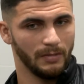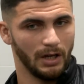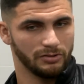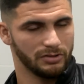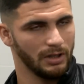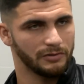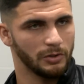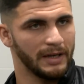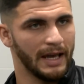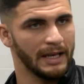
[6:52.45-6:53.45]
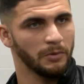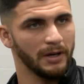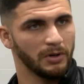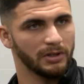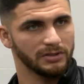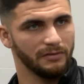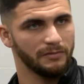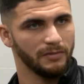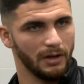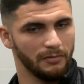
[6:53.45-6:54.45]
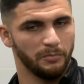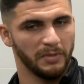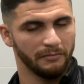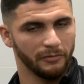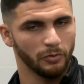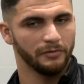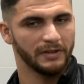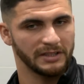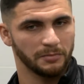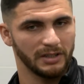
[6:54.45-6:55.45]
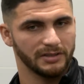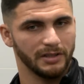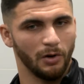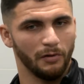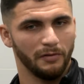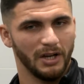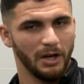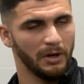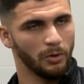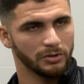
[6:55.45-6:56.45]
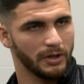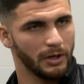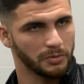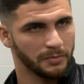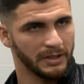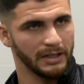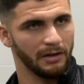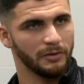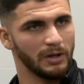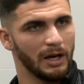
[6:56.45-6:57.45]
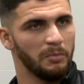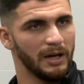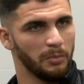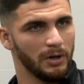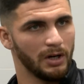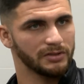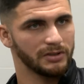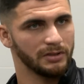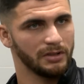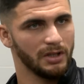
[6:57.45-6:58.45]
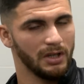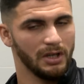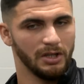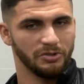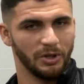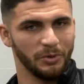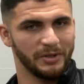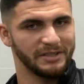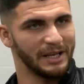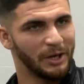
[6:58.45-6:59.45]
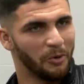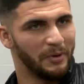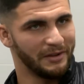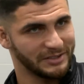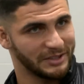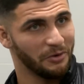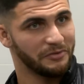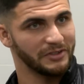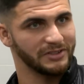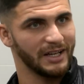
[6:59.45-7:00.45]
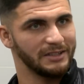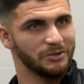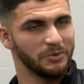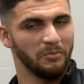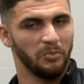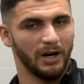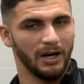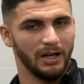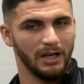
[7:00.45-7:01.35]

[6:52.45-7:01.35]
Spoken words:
I just love doing it anyway because I've been through things myself, but it also helps me. I feel like a better person. So there's a little bit of a selfish side to it, but